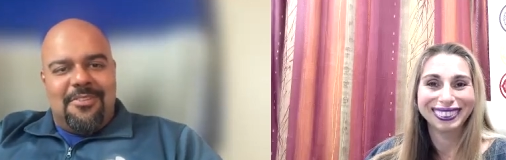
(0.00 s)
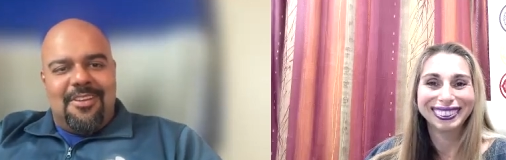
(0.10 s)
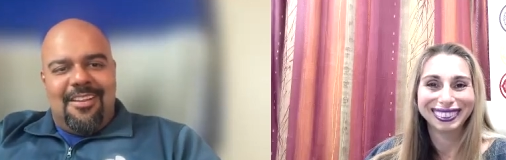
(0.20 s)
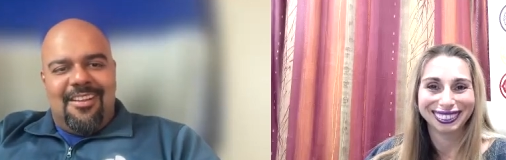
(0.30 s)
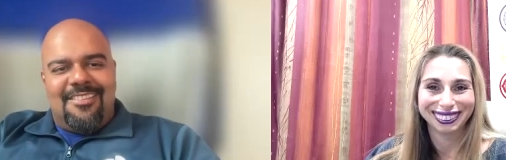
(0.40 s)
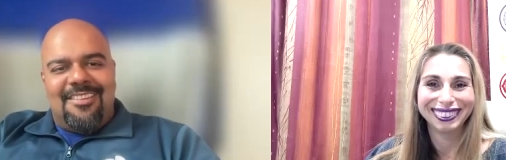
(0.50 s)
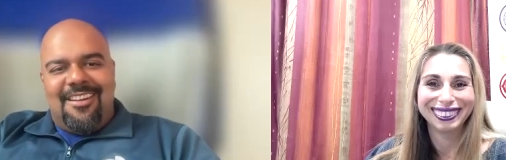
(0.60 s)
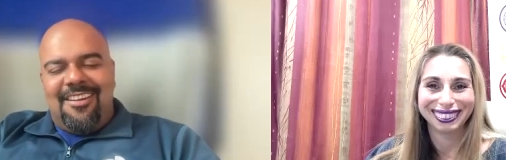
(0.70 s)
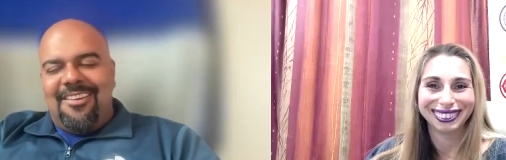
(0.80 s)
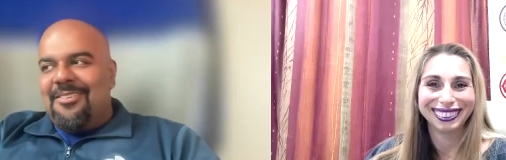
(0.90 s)
Speaker 1: st
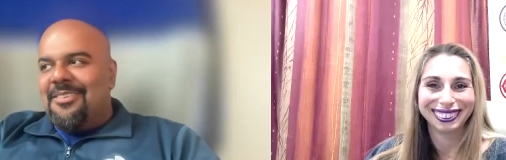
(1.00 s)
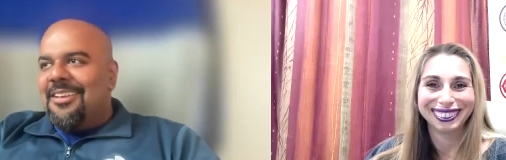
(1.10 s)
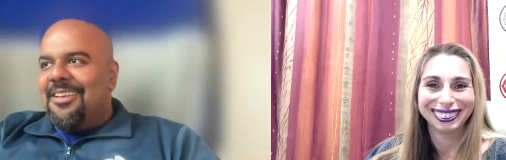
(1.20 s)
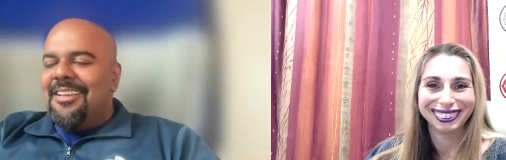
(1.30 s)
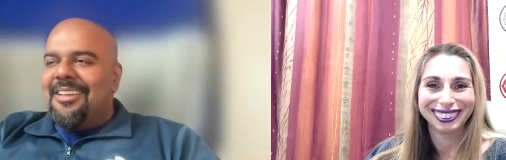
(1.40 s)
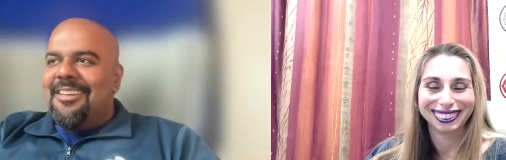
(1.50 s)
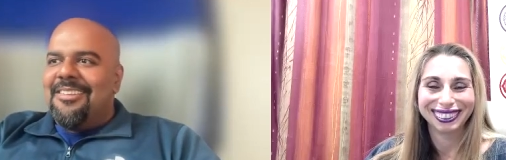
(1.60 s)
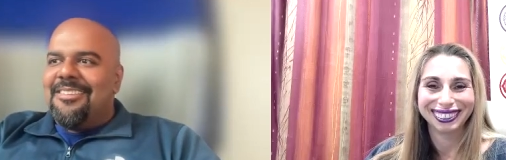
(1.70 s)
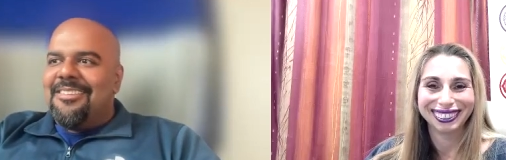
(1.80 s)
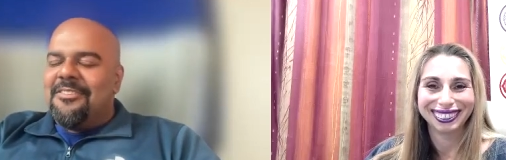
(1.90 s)
started uh,
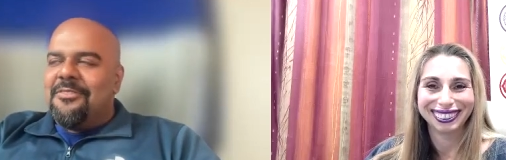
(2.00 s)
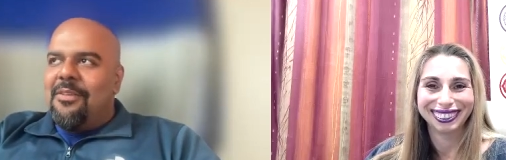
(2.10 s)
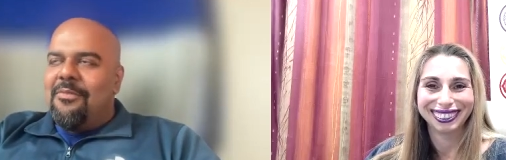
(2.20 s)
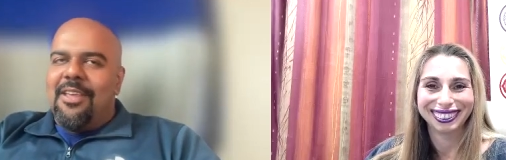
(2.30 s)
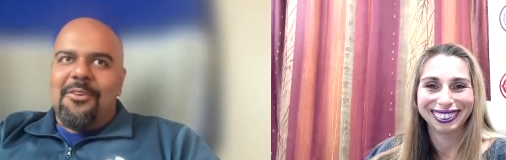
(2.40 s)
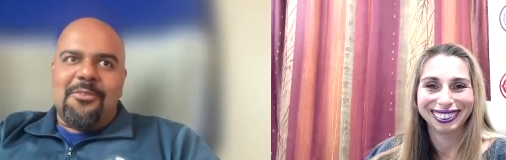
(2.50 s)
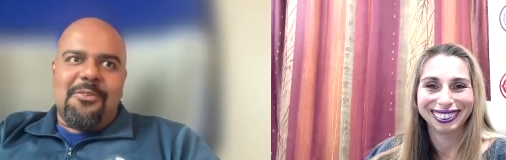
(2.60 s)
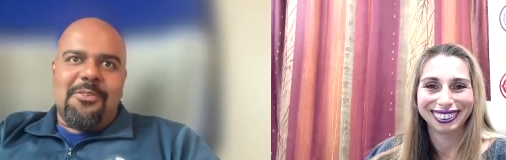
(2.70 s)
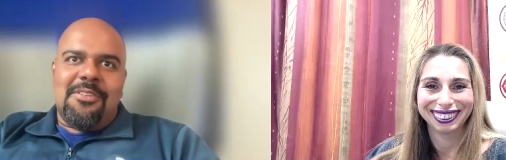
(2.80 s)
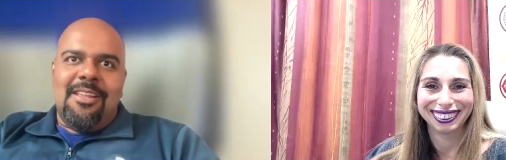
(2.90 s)
traveling into
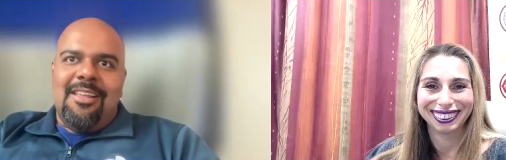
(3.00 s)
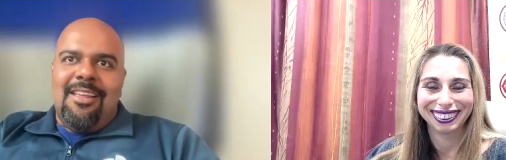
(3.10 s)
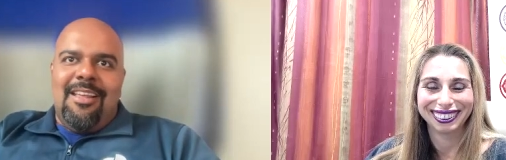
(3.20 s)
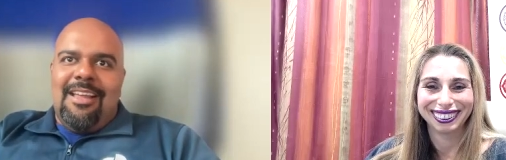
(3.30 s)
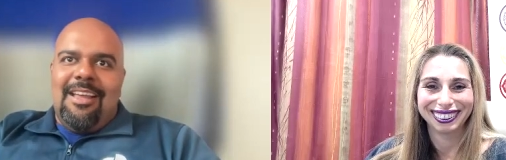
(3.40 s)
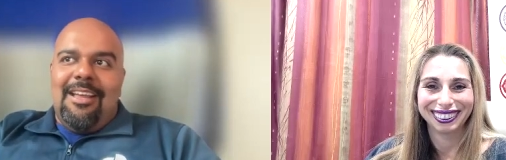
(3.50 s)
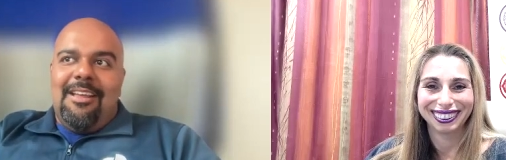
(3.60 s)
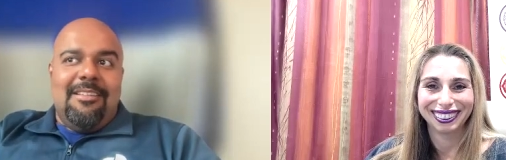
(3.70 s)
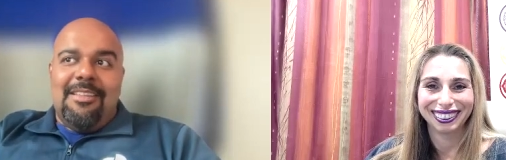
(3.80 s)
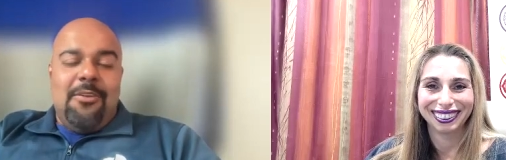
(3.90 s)
those. Uh,
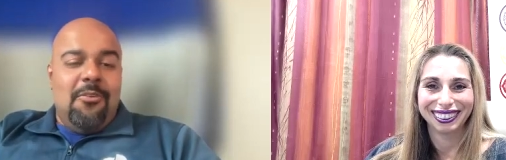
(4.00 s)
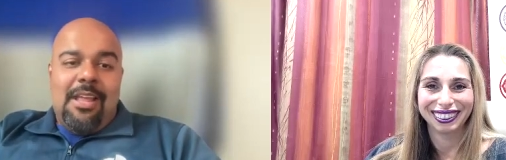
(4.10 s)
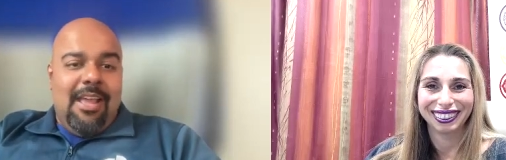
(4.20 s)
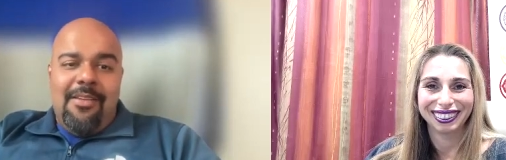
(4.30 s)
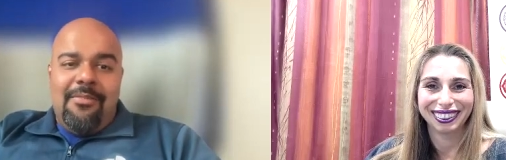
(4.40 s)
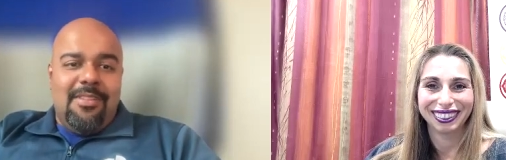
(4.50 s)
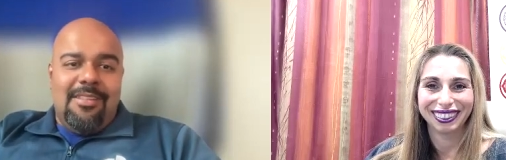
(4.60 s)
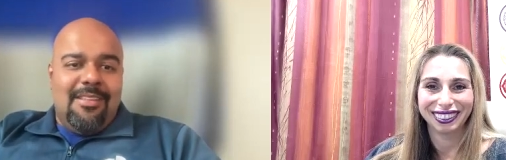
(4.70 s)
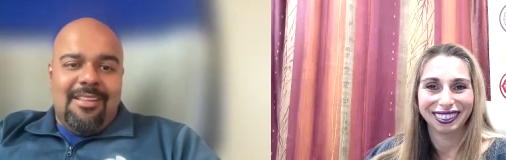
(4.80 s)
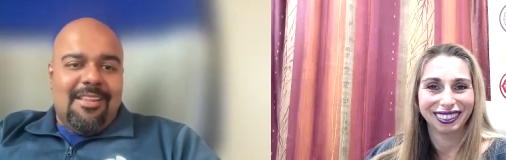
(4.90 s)
they don't have
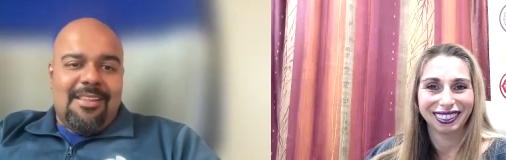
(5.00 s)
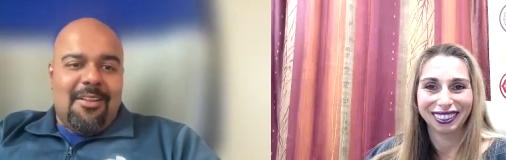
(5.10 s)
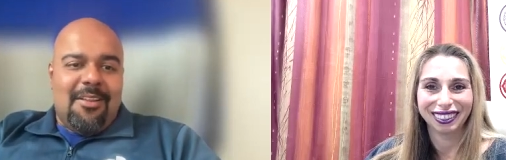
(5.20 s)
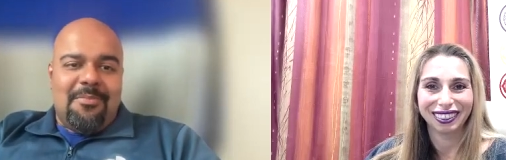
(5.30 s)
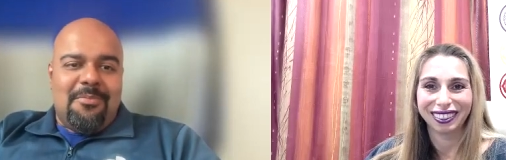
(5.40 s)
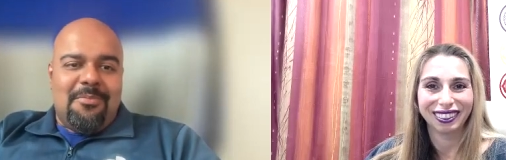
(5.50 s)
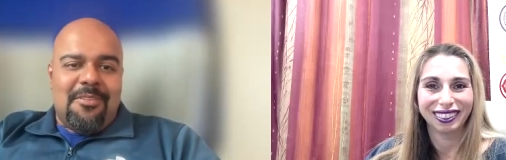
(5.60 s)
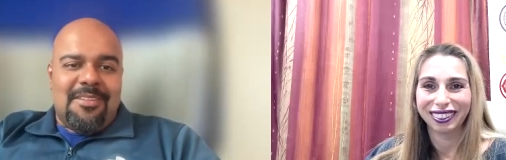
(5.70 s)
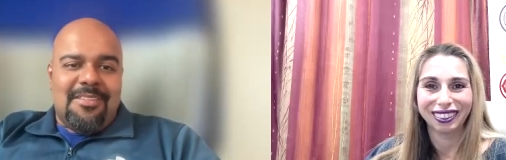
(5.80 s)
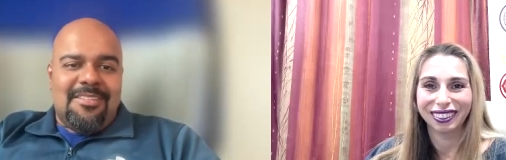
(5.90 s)
this kind of
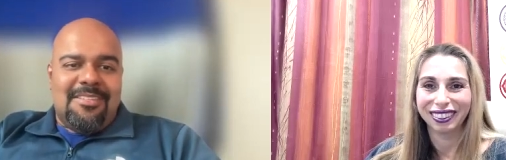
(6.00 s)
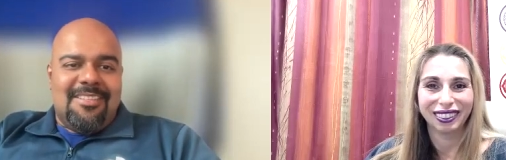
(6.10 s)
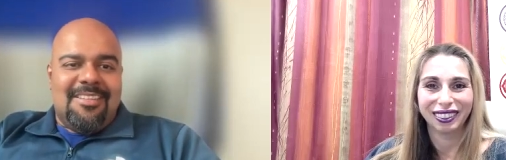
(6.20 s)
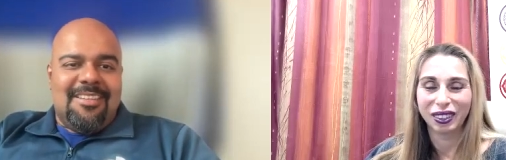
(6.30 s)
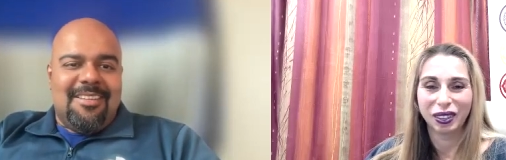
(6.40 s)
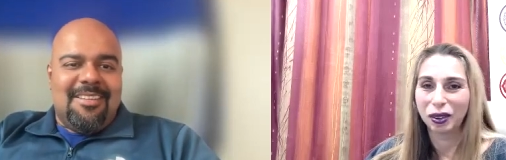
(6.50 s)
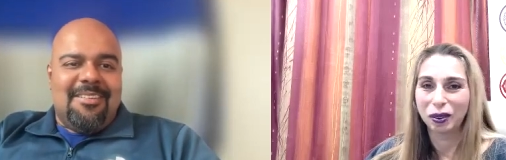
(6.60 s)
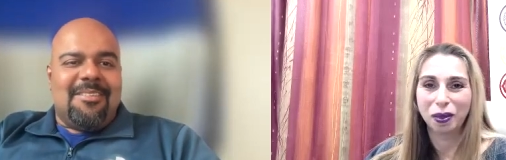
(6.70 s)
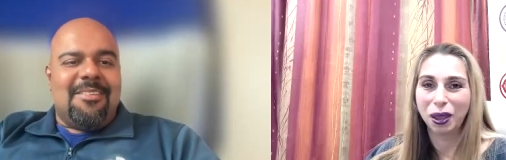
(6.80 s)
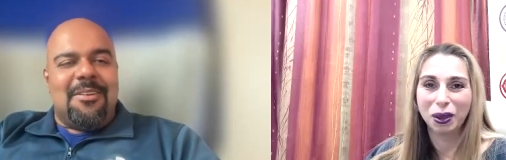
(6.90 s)
processed uh,
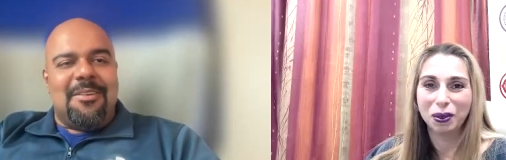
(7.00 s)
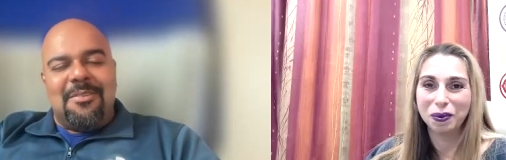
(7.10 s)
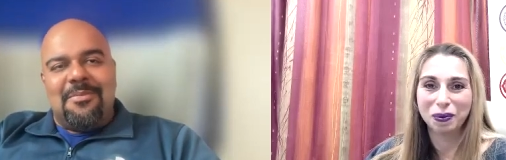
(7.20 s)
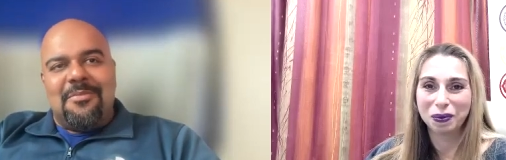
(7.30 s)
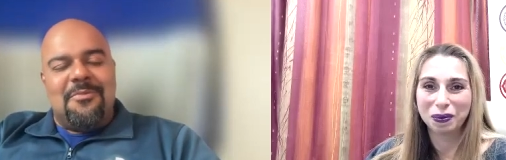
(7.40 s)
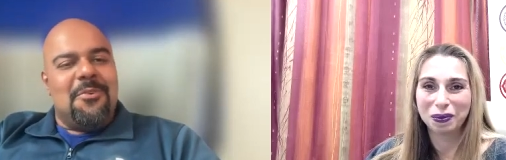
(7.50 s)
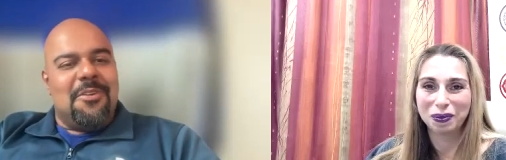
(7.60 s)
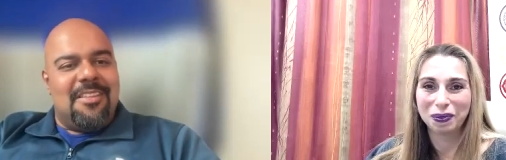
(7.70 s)
no. you know,